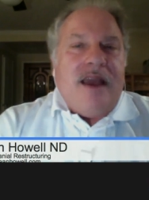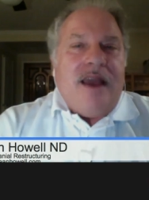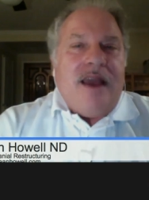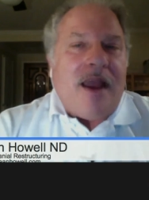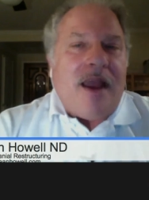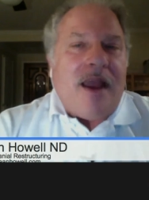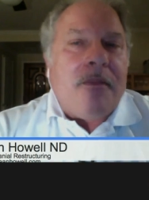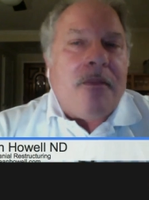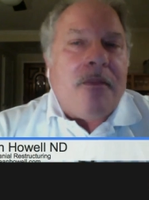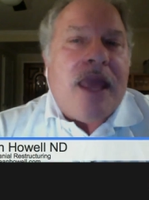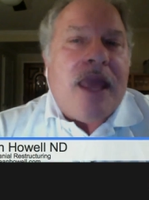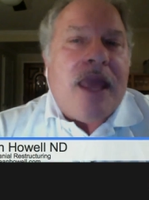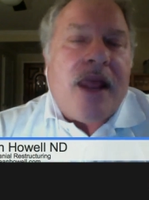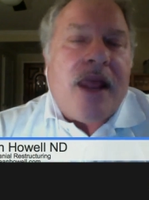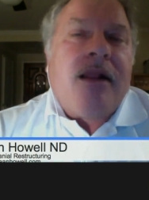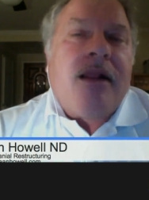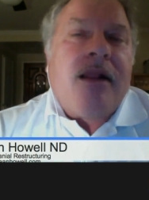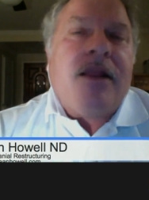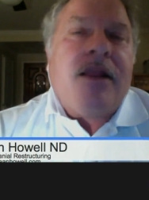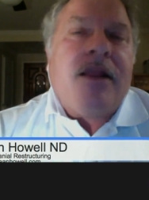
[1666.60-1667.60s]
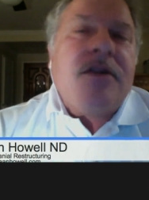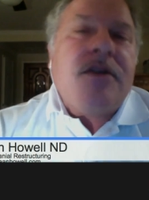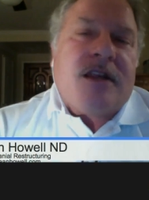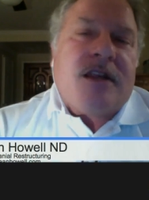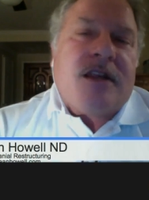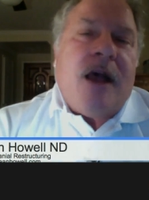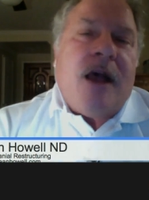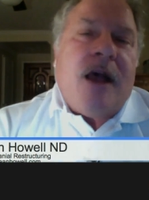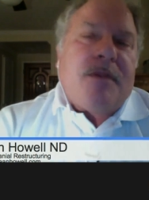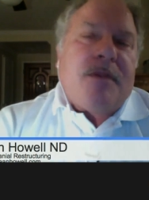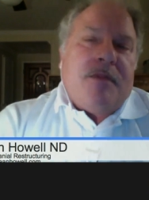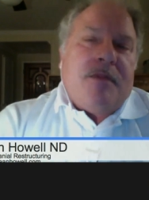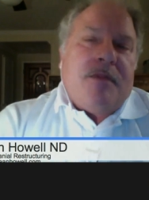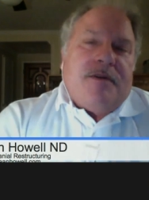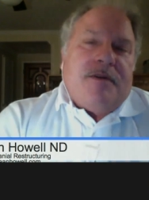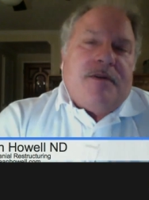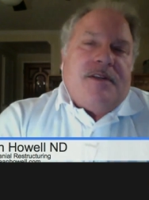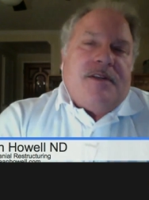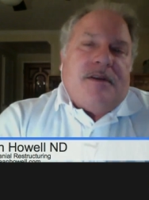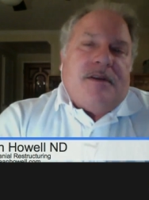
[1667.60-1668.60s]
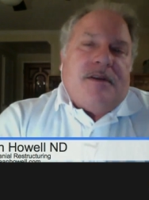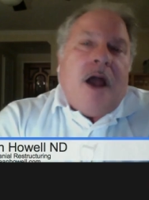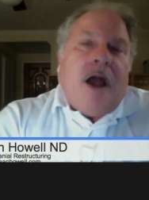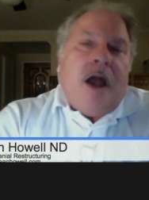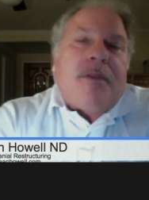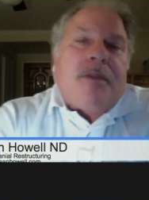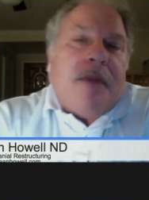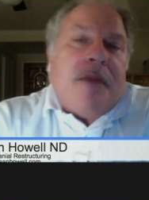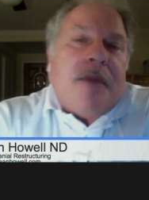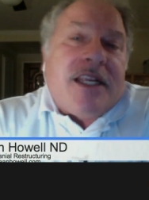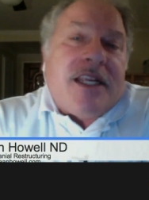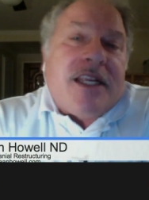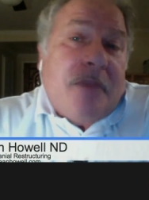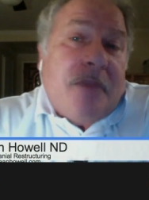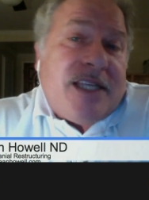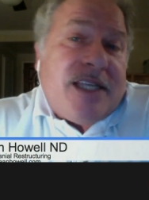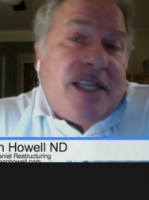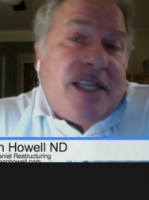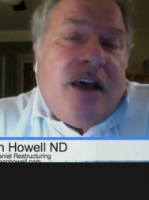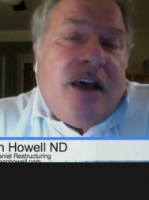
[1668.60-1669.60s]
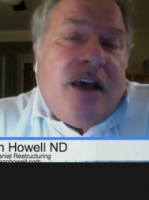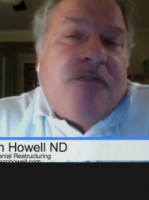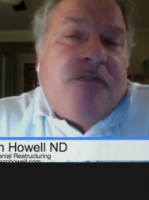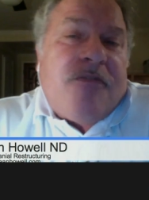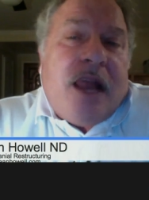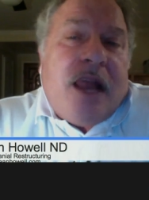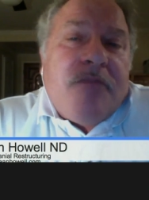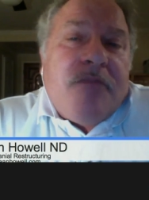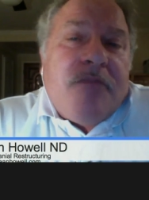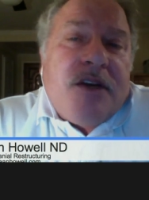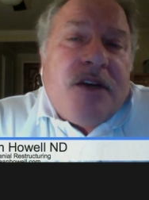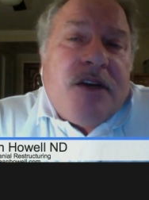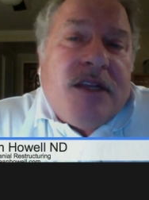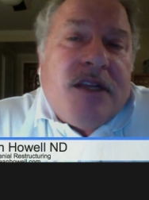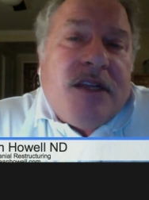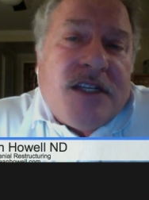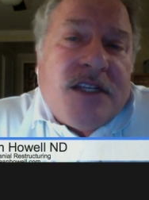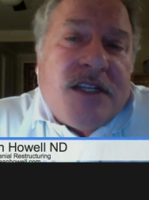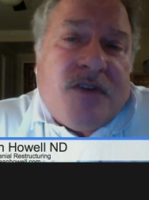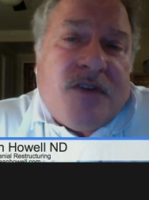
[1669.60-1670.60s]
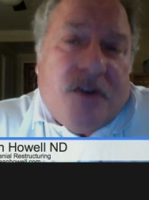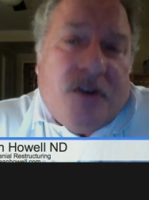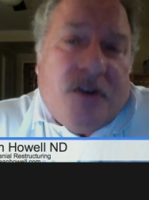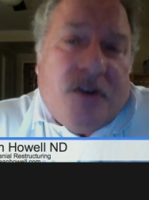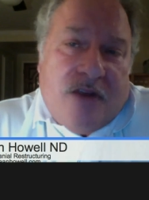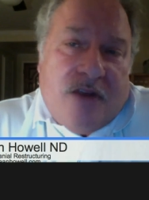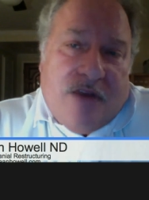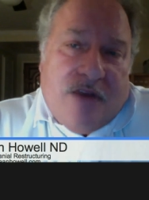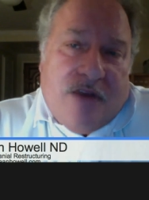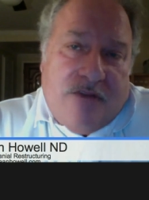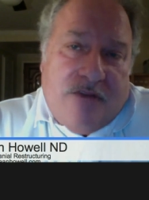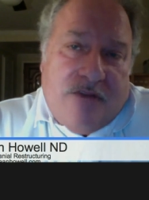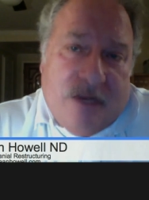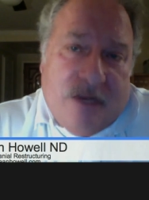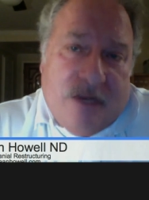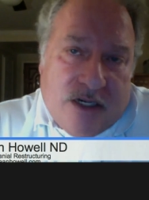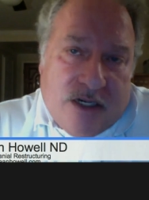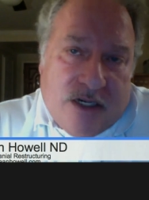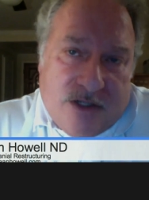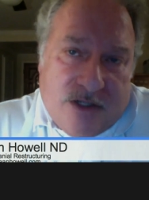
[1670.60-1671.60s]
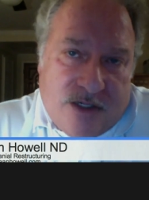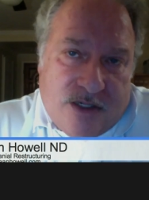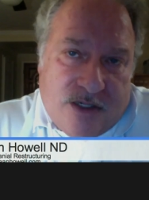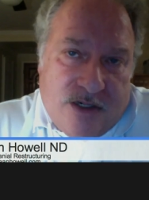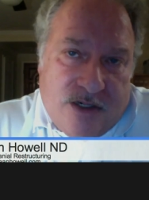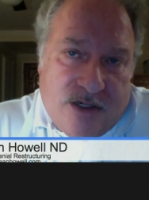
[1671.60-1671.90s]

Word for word: I'm getting close to optimiz- optimized myself, but I've been doing this for thirty-five years.